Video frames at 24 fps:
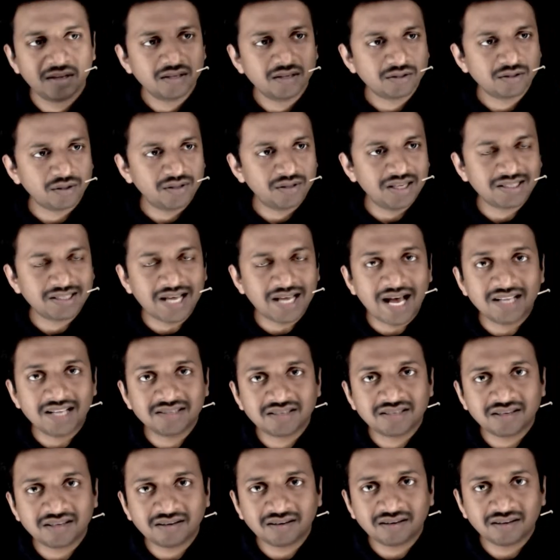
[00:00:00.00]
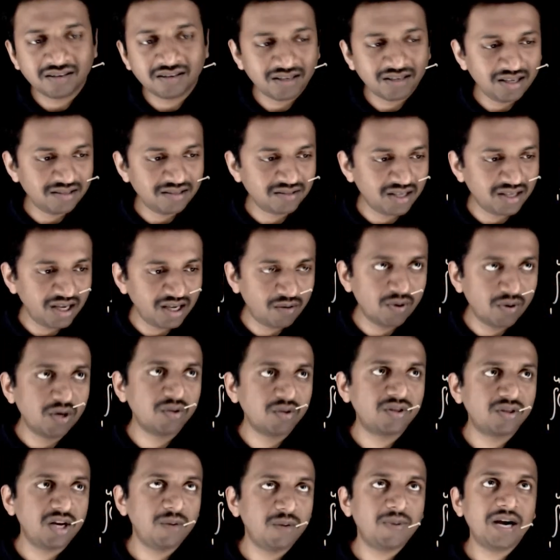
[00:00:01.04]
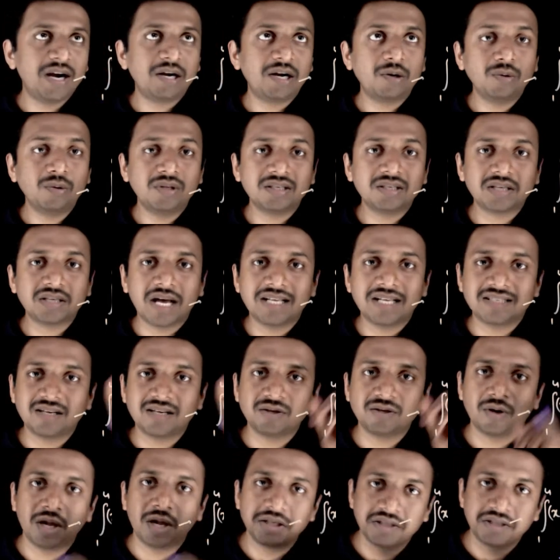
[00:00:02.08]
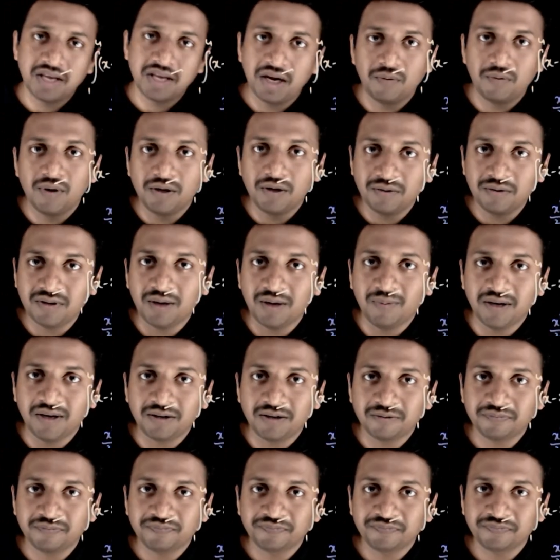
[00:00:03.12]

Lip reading: So this answer is equal to 3 by 2, this answer is also equal to 3 by 2.